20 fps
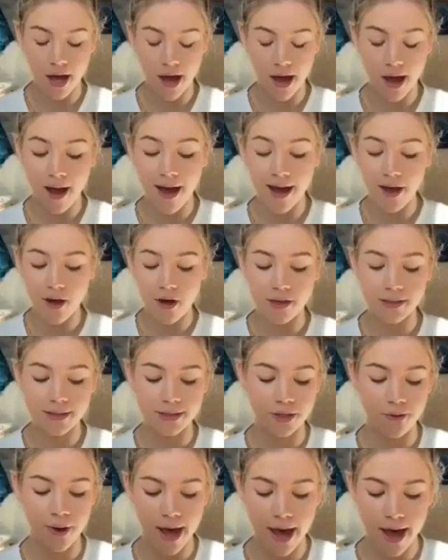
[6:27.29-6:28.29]
I
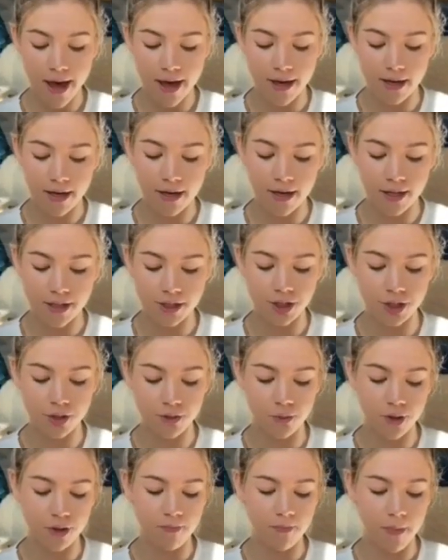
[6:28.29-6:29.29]
also had an issue
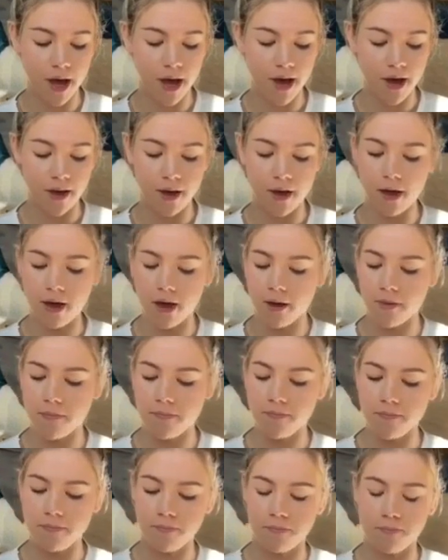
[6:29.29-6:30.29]
with my
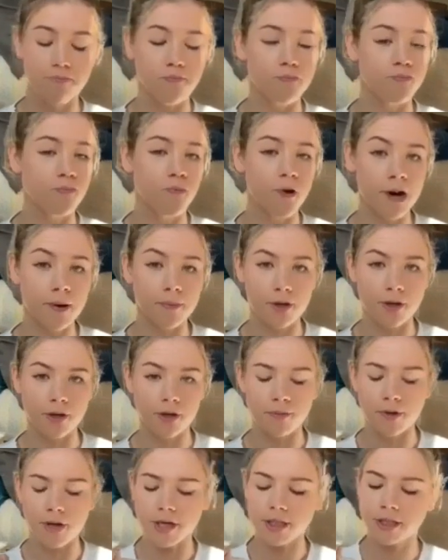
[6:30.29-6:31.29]
Rare Beauty
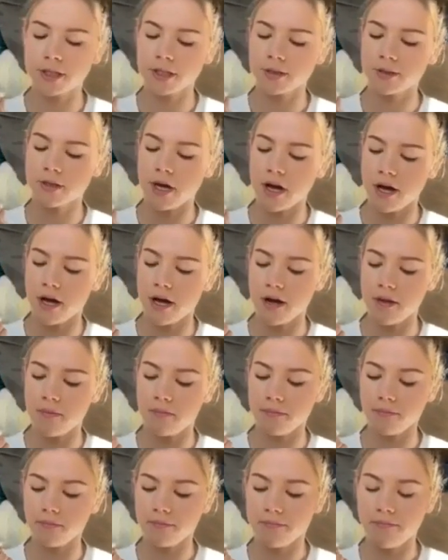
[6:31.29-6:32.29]
blush
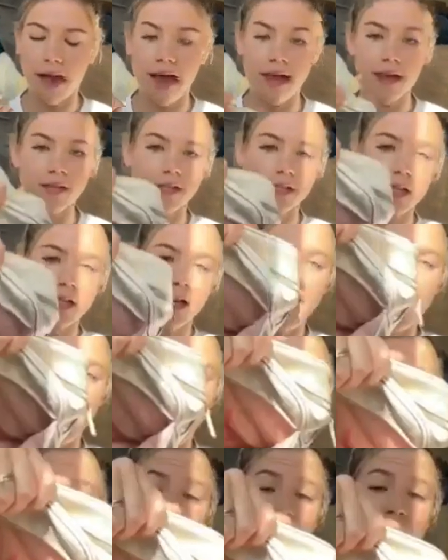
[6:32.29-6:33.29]
packaging.
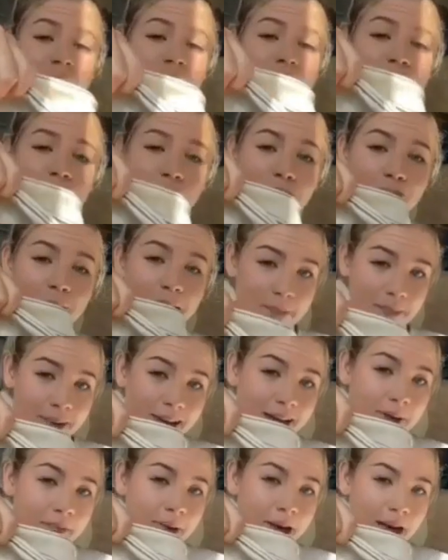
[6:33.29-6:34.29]
I ran my
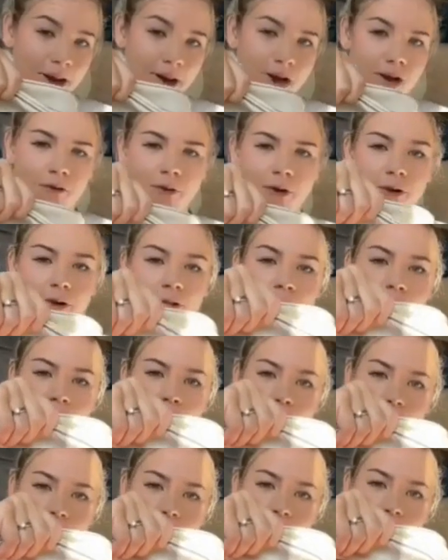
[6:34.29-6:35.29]
makeup bag over
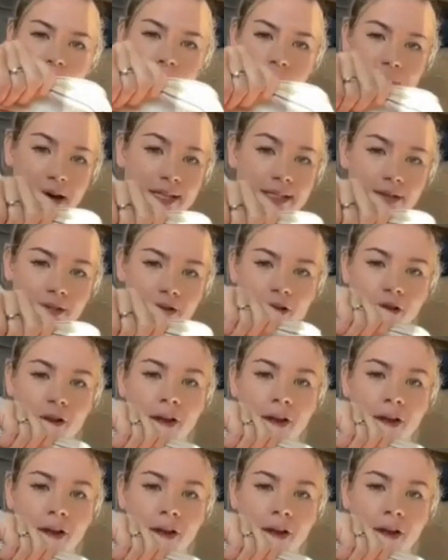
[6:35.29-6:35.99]
with a bicycle